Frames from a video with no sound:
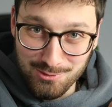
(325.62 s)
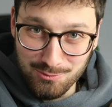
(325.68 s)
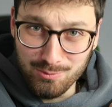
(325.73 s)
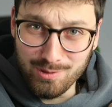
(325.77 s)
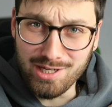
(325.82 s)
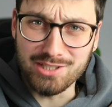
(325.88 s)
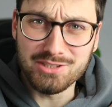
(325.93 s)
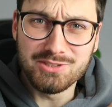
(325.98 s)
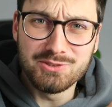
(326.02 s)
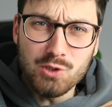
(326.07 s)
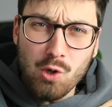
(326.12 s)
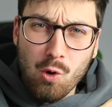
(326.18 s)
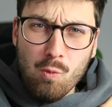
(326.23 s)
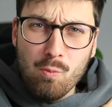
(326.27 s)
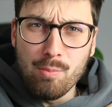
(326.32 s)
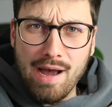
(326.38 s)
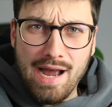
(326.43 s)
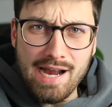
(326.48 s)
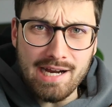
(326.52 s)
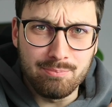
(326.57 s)
We are so
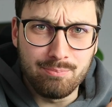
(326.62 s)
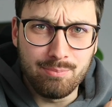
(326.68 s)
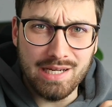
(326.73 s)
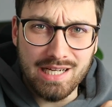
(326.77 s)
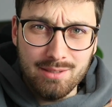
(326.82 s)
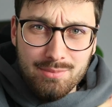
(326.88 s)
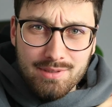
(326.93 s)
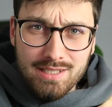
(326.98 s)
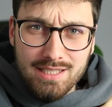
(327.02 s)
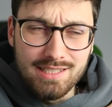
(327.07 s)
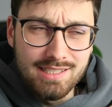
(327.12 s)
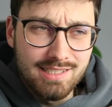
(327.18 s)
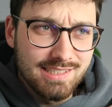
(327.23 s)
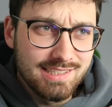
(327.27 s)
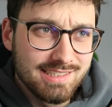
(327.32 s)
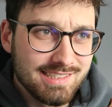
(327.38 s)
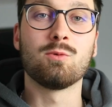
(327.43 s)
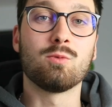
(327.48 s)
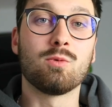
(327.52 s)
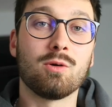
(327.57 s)
back, baby!
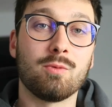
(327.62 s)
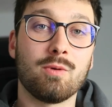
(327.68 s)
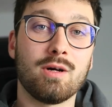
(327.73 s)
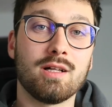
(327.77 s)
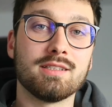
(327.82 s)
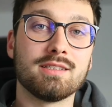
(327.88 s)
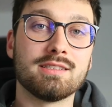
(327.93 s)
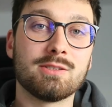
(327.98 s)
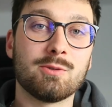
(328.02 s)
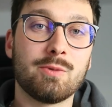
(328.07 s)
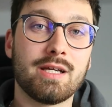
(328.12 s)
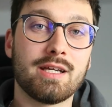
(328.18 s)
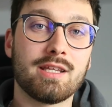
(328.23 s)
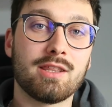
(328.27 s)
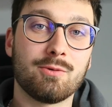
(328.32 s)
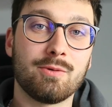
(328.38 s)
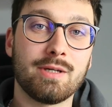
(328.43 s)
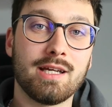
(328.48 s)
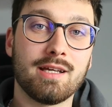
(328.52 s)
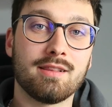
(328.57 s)
We're well into week
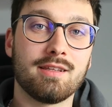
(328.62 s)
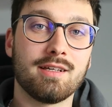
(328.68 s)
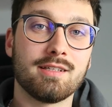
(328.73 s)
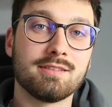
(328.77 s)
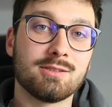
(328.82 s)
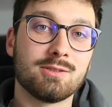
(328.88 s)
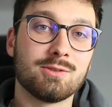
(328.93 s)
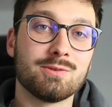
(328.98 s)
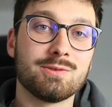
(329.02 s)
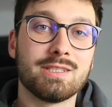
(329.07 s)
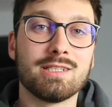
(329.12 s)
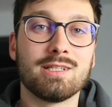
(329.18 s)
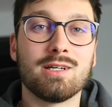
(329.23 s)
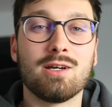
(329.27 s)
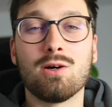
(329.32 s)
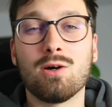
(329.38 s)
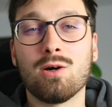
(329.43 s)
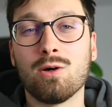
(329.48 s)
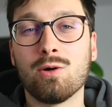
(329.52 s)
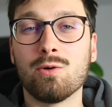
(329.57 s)
3 and things are doing
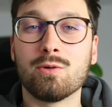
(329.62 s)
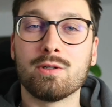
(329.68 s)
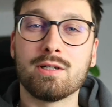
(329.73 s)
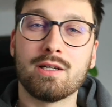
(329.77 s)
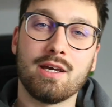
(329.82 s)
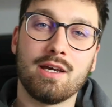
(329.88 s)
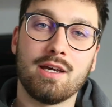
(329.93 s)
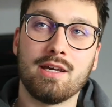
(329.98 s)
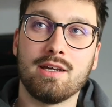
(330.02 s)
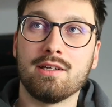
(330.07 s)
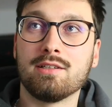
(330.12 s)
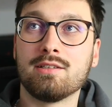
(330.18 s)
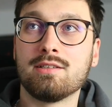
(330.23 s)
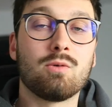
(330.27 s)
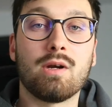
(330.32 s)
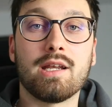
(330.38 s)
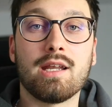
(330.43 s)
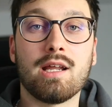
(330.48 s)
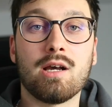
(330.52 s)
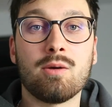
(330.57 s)
okay.
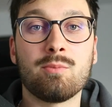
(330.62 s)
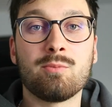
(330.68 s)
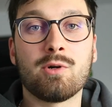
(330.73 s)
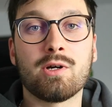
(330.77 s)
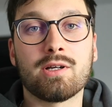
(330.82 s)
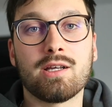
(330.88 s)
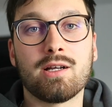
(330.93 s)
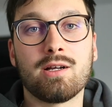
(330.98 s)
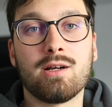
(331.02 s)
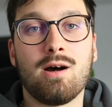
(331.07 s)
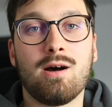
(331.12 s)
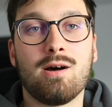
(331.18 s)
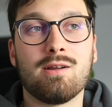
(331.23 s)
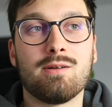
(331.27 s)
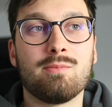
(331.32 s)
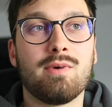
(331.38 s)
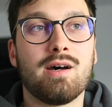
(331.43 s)
Right now I'm working on